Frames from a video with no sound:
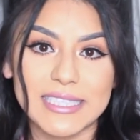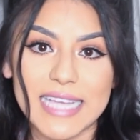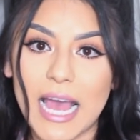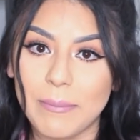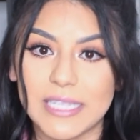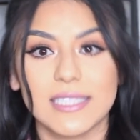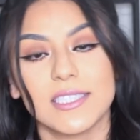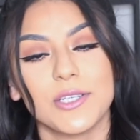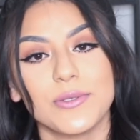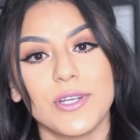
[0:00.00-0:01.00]
It's
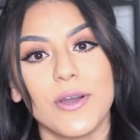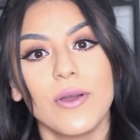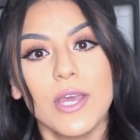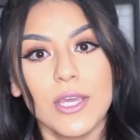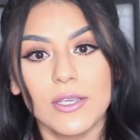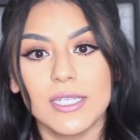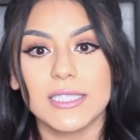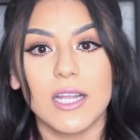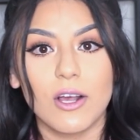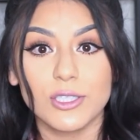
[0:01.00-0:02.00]
@MixaSecundo. You guys
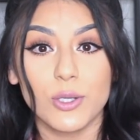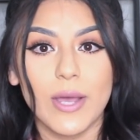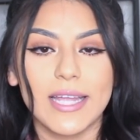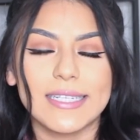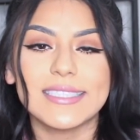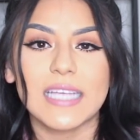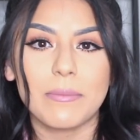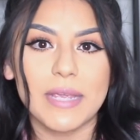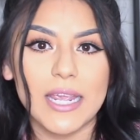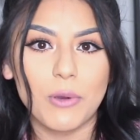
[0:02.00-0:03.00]
can also go ahead and
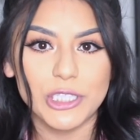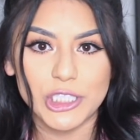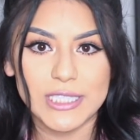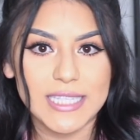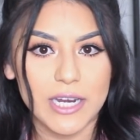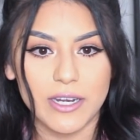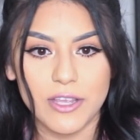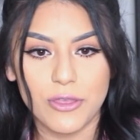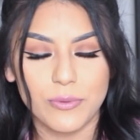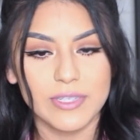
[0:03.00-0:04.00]
send me questions
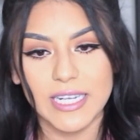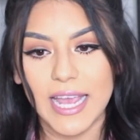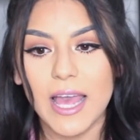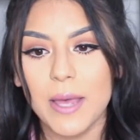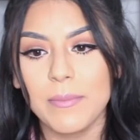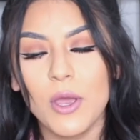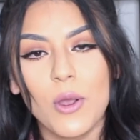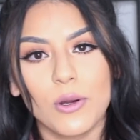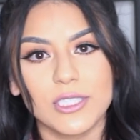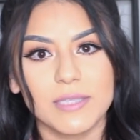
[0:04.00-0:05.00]
there through DM,
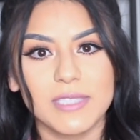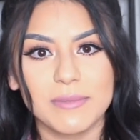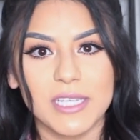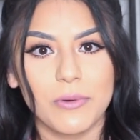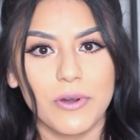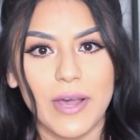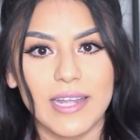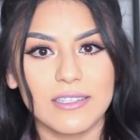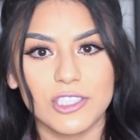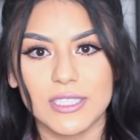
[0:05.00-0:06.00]
or sometimes I will go
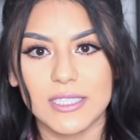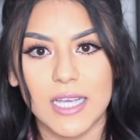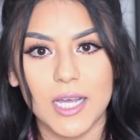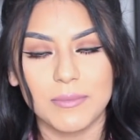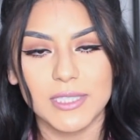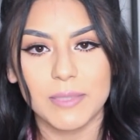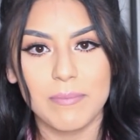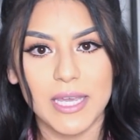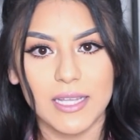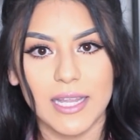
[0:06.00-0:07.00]
ahead and just
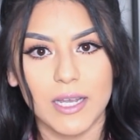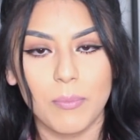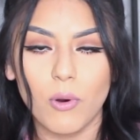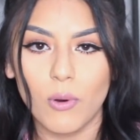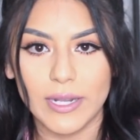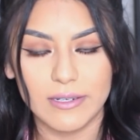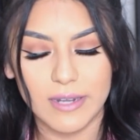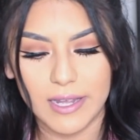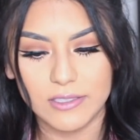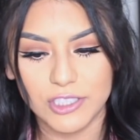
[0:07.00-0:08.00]
submit like a poll
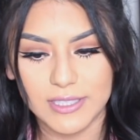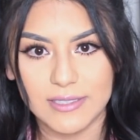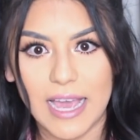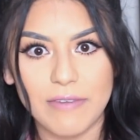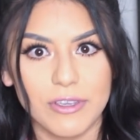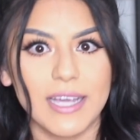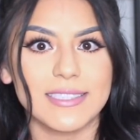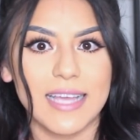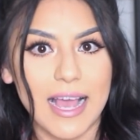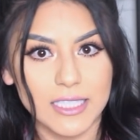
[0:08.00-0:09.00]
and just have you
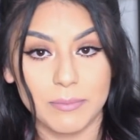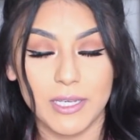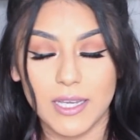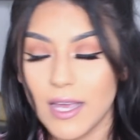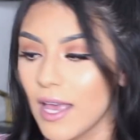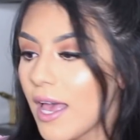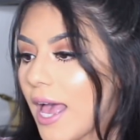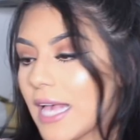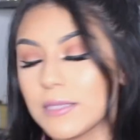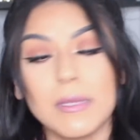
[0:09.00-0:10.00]
guys ask me
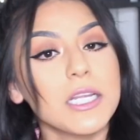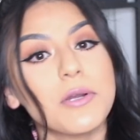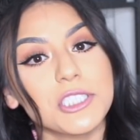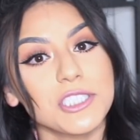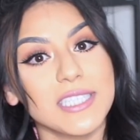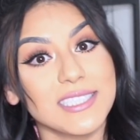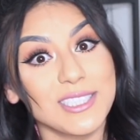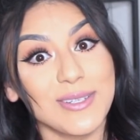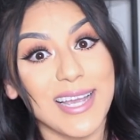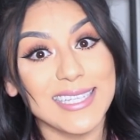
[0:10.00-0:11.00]
as many questions as
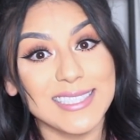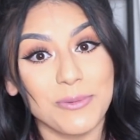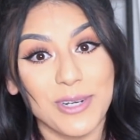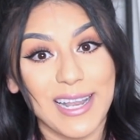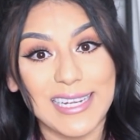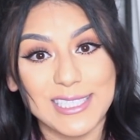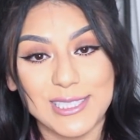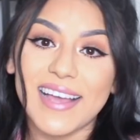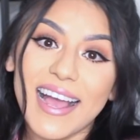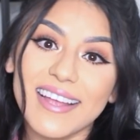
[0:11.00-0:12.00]
you guys would like
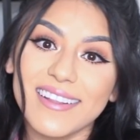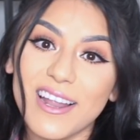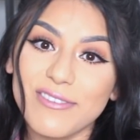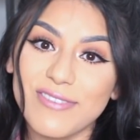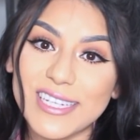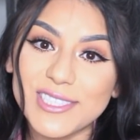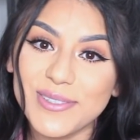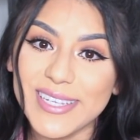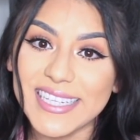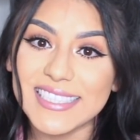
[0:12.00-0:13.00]
to. I had a lot of fun
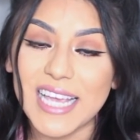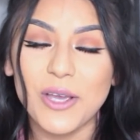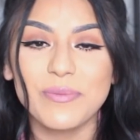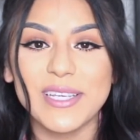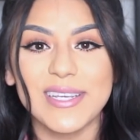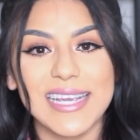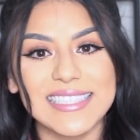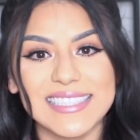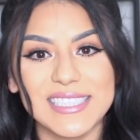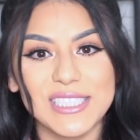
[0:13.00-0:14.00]
doing this. I hope that you
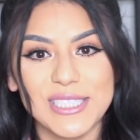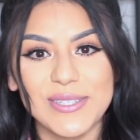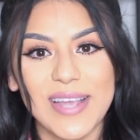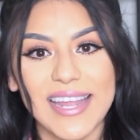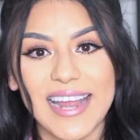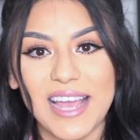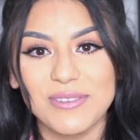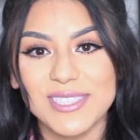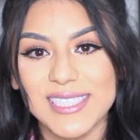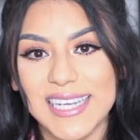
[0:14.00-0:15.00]
guys did too, and I
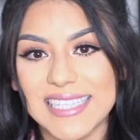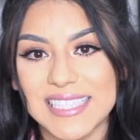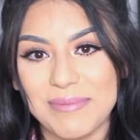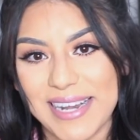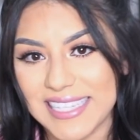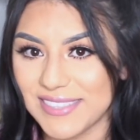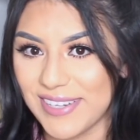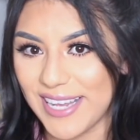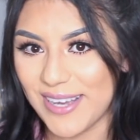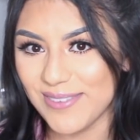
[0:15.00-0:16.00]
will see you guys in my next
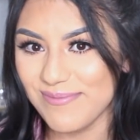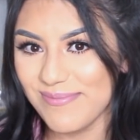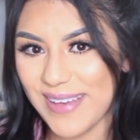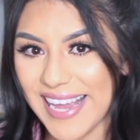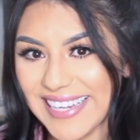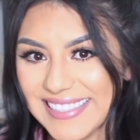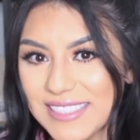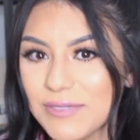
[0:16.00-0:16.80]
video. Bye.